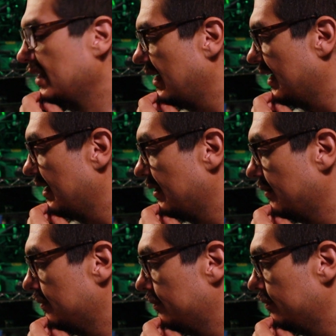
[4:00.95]

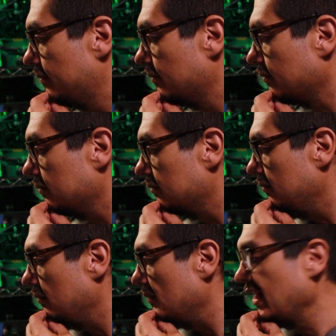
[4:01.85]

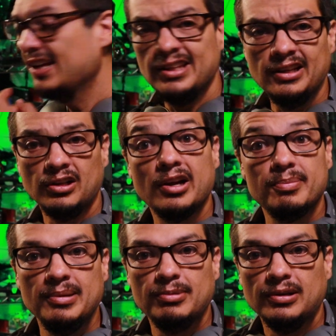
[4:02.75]
I think a lot of
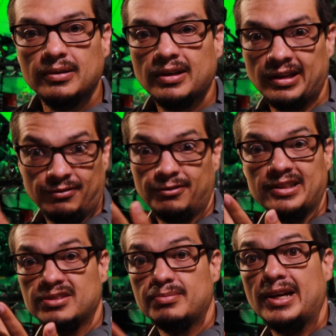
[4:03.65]
people, and
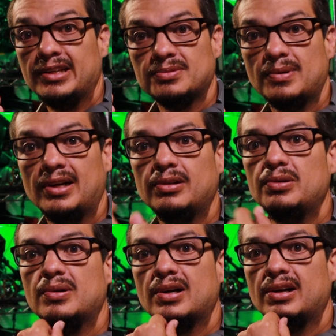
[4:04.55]
friends of mine as well,
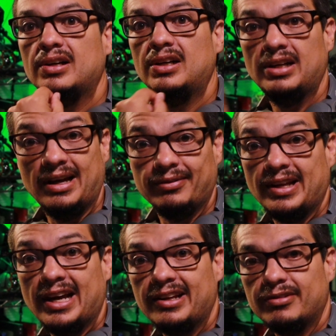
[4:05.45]
who haven't
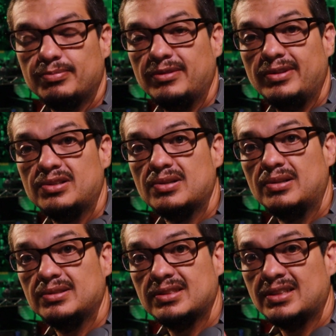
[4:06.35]
had FPV
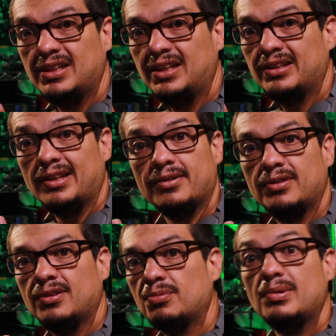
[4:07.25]
drones, they're
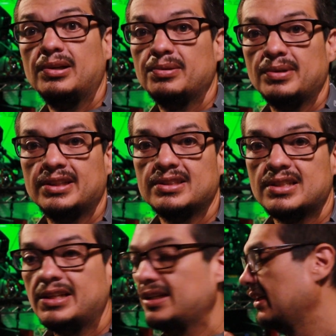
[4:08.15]
thrilled with this
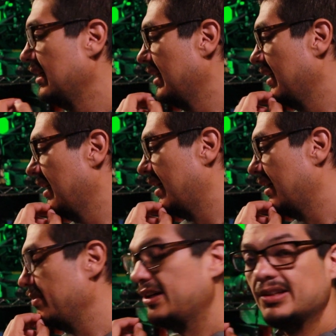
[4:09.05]
thing,
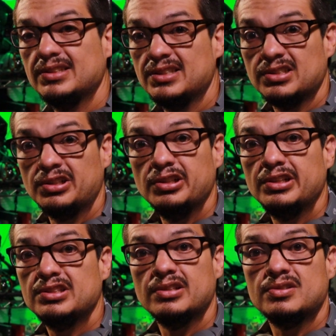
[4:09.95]
because it's a
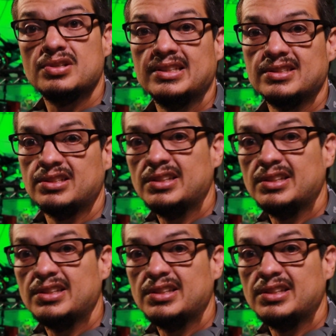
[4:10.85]
good sort of transition.